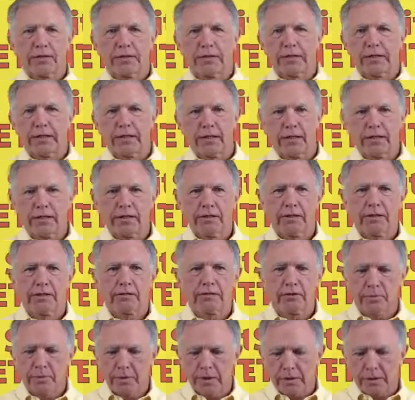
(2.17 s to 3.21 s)

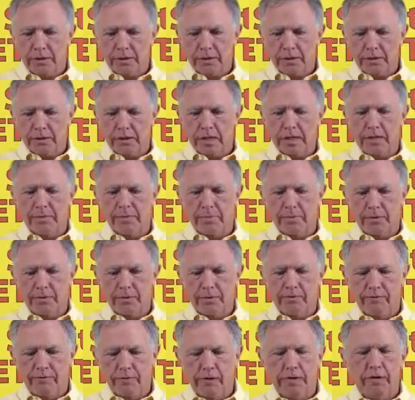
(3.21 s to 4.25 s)
This will be an
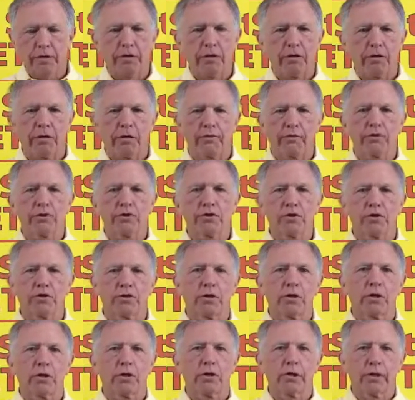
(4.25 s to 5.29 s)
example, a video of
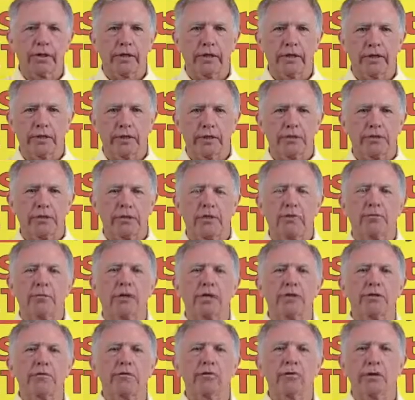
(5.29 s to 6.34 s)
installing the
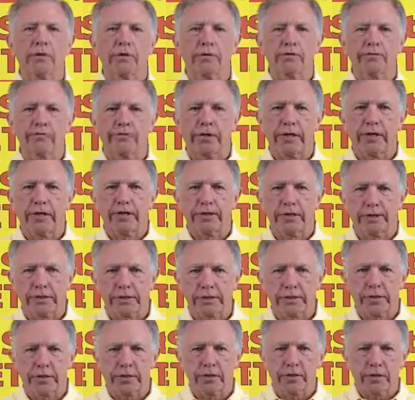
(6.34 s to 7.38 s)
Set-Rite toilet flange
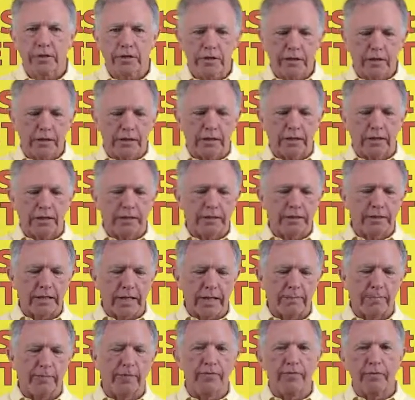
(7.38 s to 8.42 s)
extender kit on
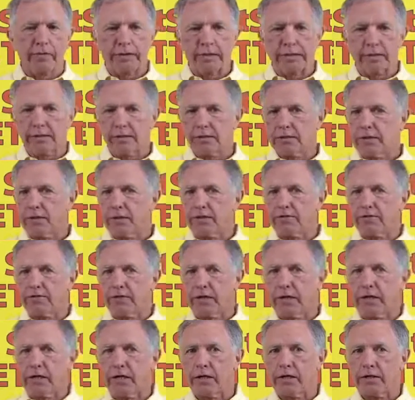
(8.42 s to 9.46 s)
top of an existing
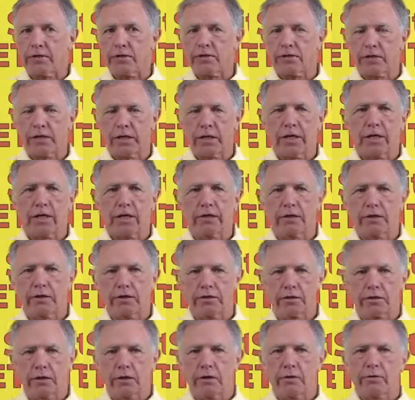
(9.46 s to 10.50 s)
flange that
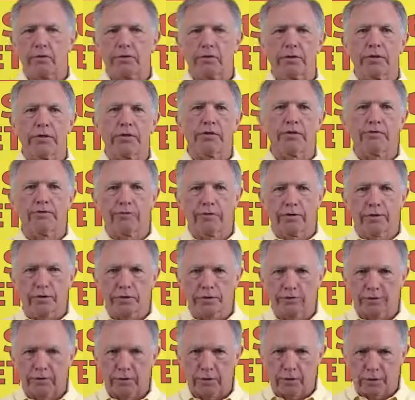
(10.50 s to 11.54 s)
is lower than the
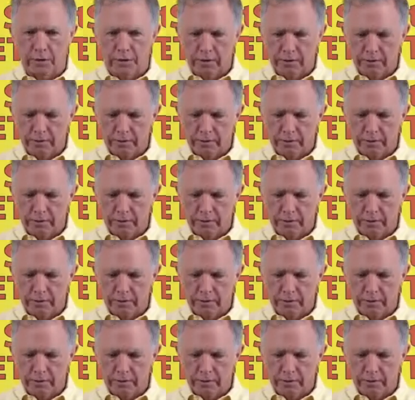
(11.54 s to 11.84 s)
finished floor.